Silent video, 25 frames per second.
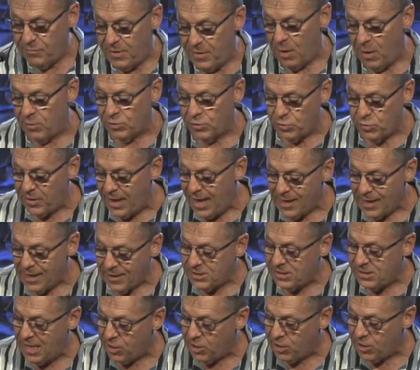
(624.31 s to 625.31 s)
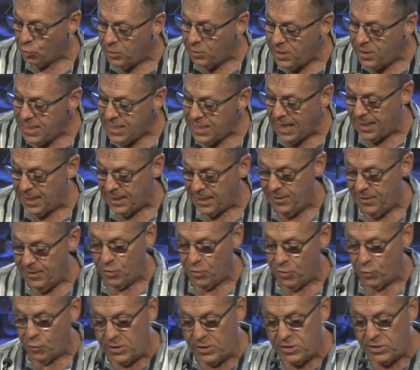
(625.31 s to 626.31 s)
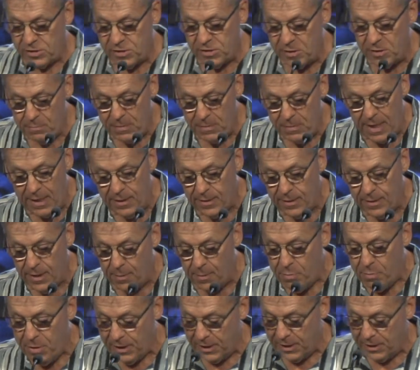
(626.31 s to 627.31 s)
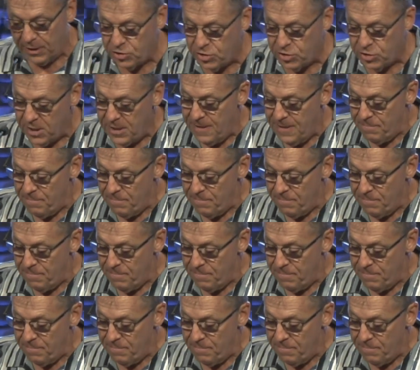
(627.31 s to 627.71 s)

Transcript: that was with Alexander when he got in the riches and, and uh, pillage.